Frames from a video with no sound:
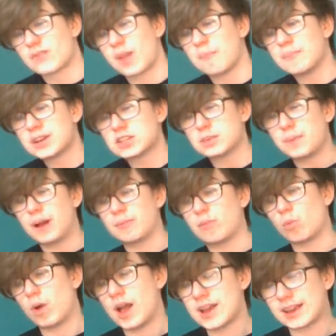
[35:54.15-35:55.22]
Much
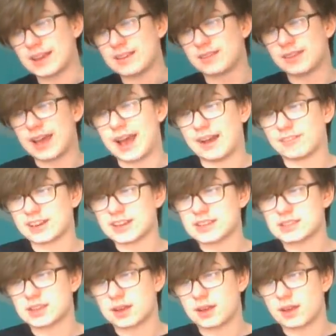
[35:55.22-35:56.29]
department work is
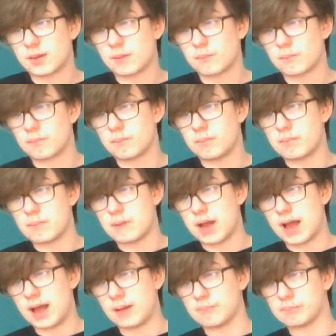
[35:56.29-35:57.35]
carried
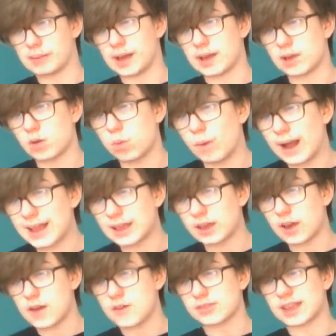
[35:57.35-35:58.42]
by
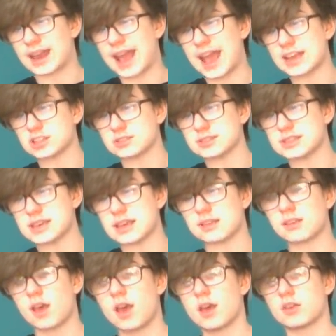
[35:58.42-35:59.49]
quangos and agencies,
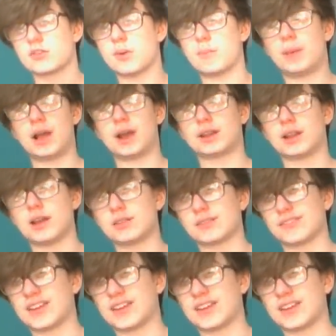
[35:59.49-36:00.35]
so blurred lines of